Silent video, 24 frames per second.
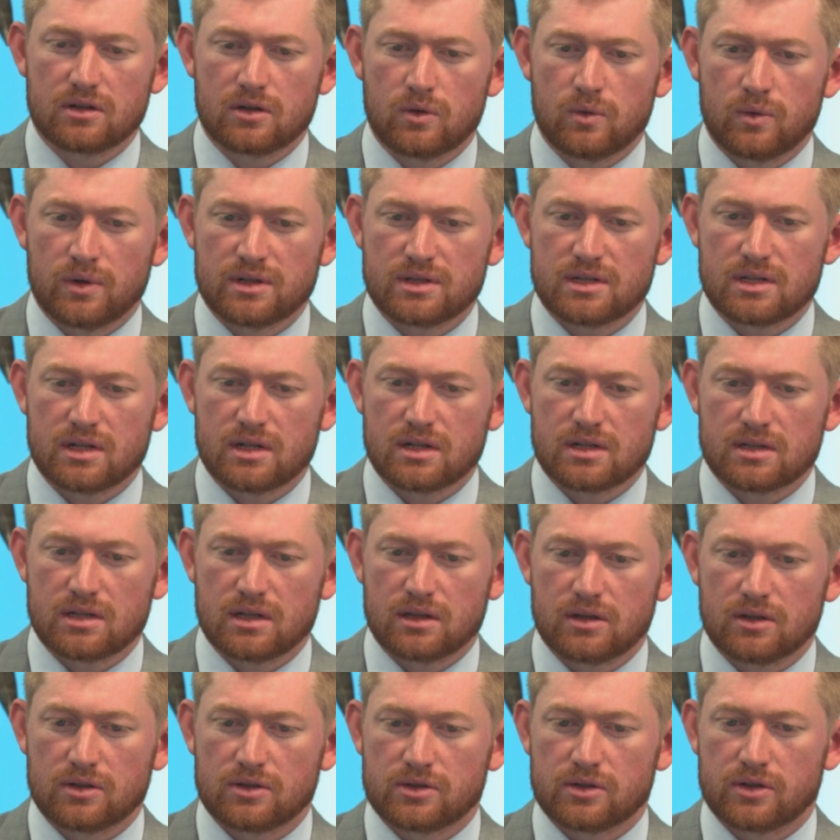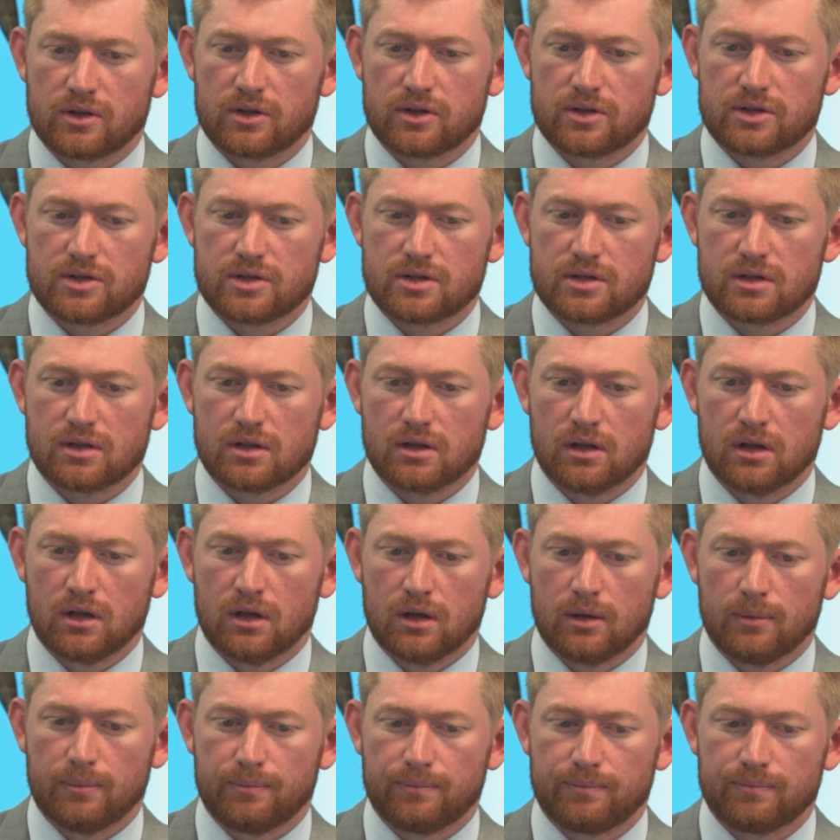a coincidence that the church
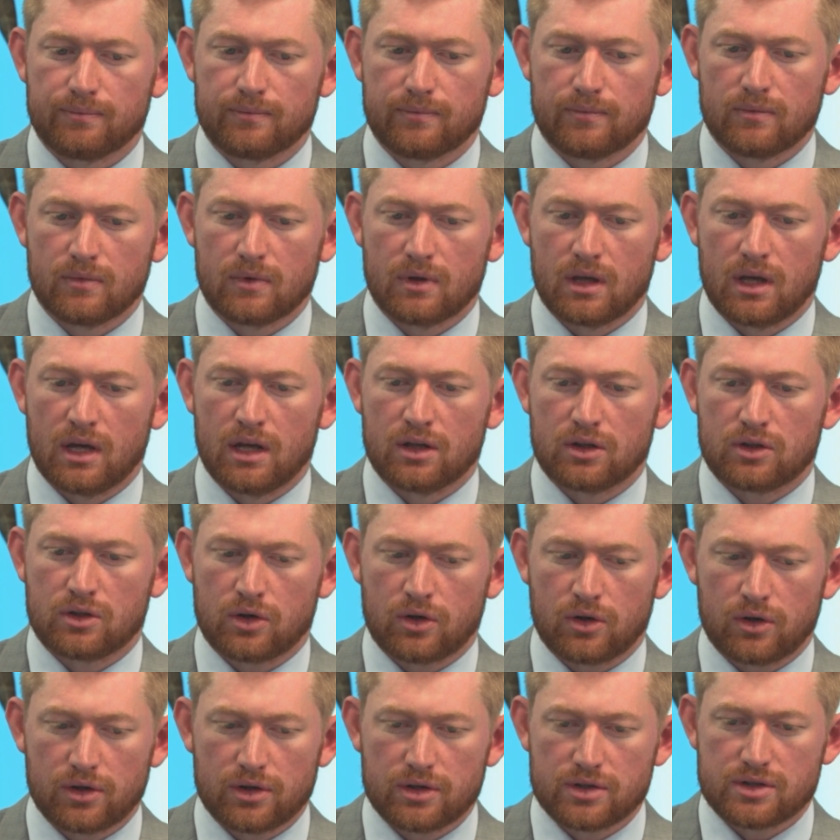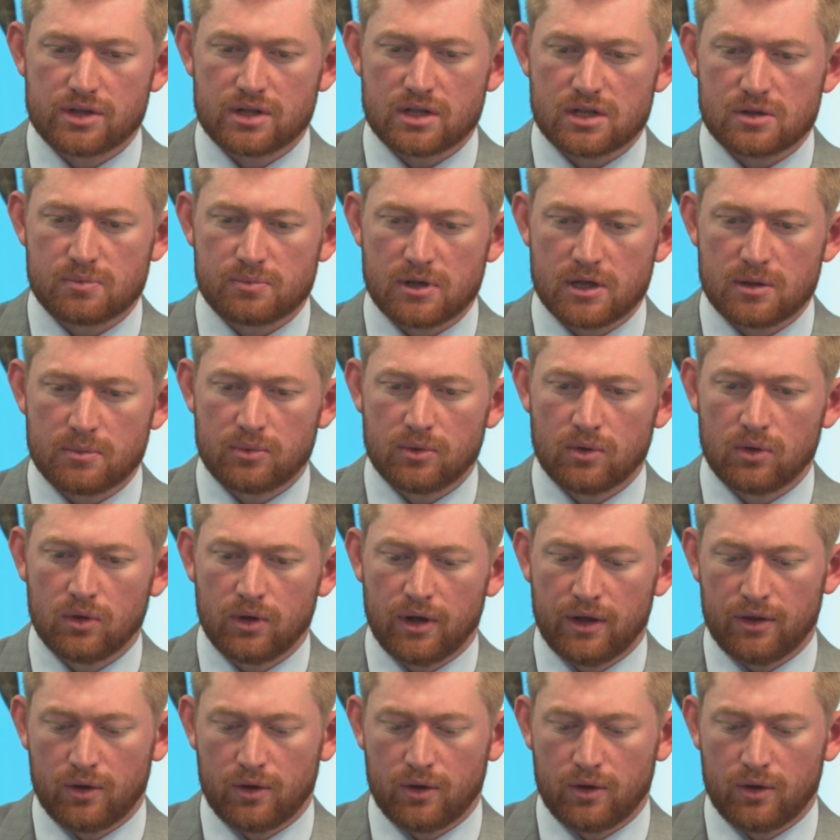encourages people,